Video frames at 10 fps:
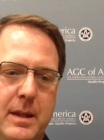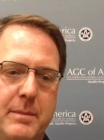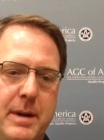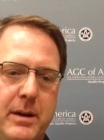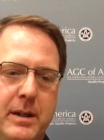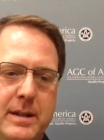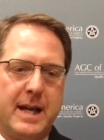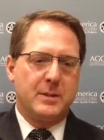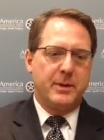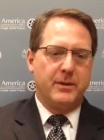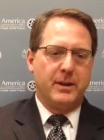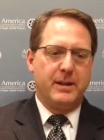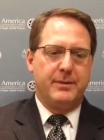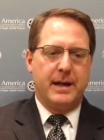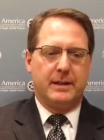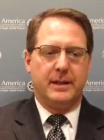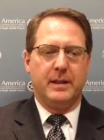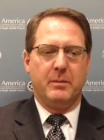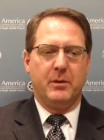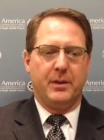The American Taxpayer Relief Act did a
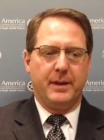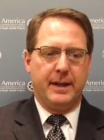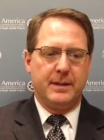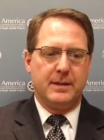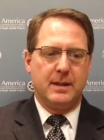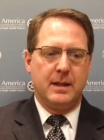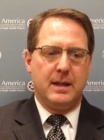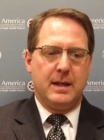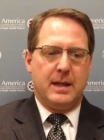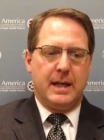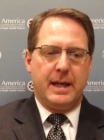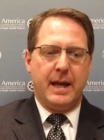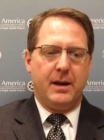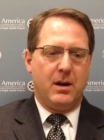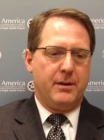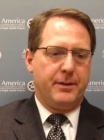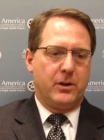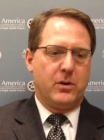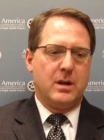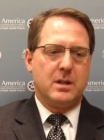number of things. It headed off an
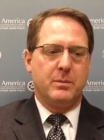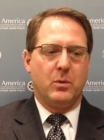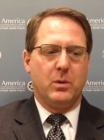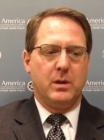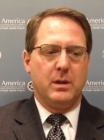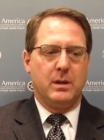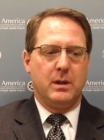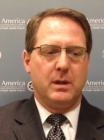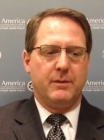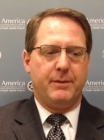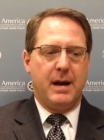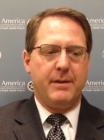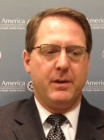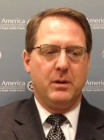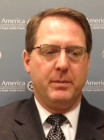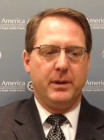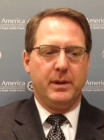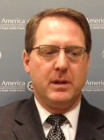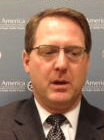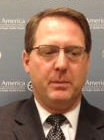across the board $500
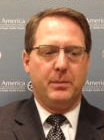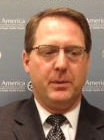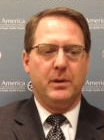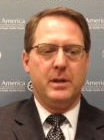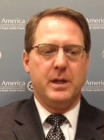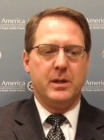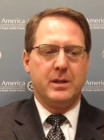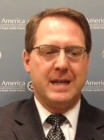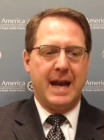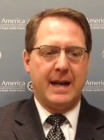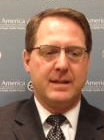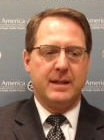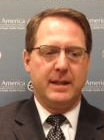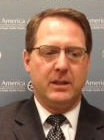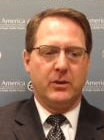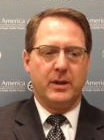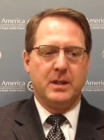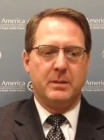billion per year tax increase.